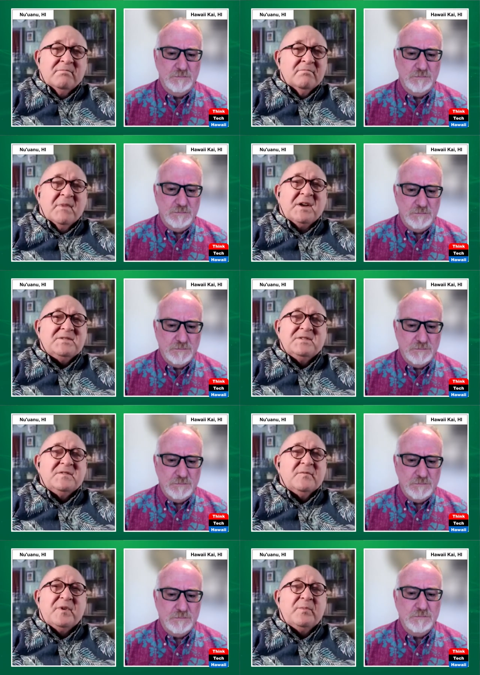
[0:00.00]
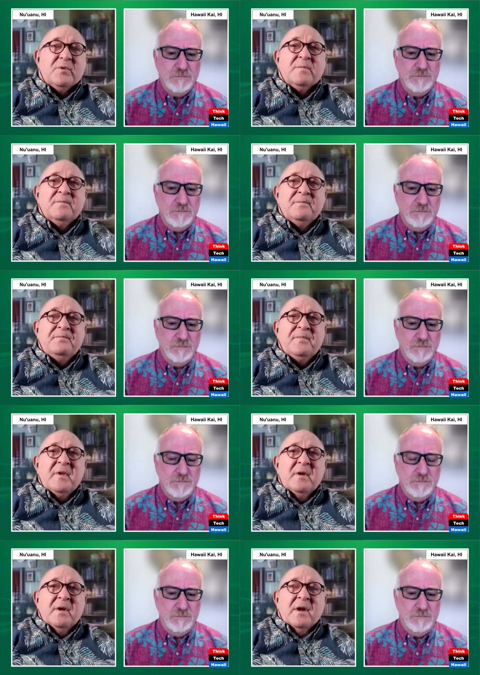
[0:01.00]
Speaker 1: masses of people.
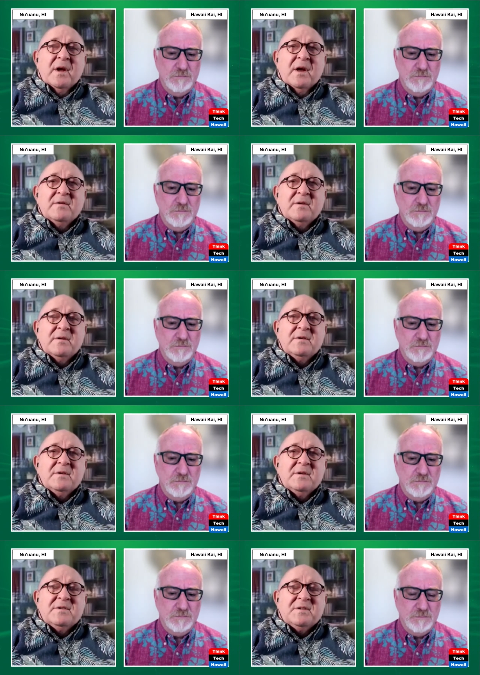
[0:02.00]
And it's